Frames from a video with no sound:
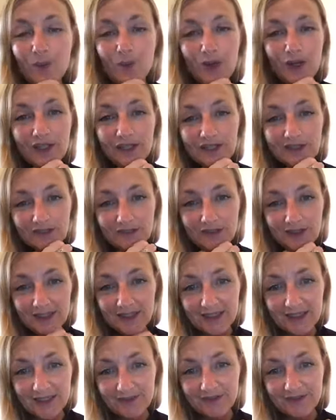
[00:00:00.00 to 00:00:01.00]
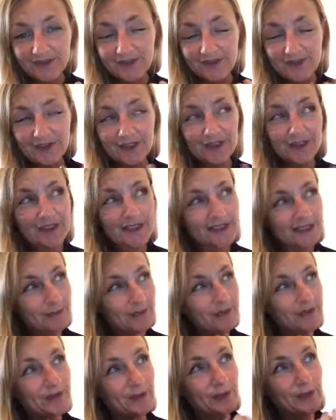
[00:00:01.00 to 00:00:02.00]
words of wisdom for
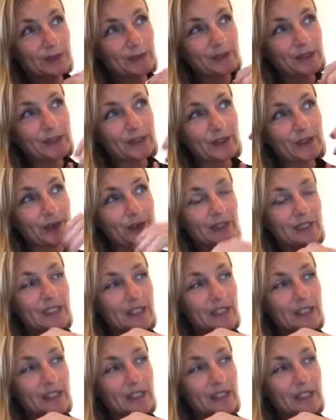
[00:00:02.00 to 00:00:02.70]
some of the women who are